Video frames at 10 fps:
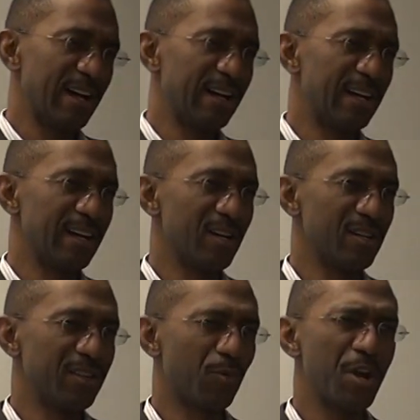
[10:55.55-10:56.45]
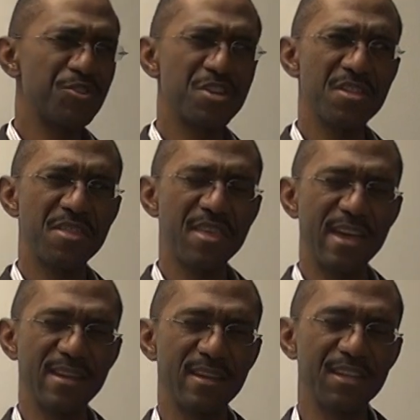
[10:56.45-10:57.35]
The question
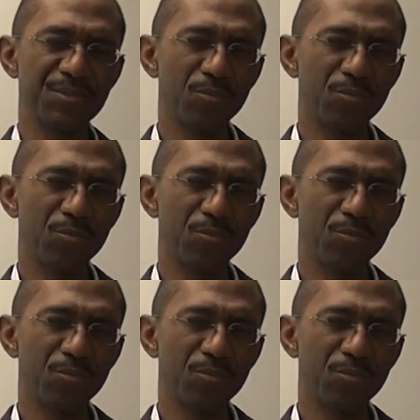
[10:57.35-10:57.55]
then is,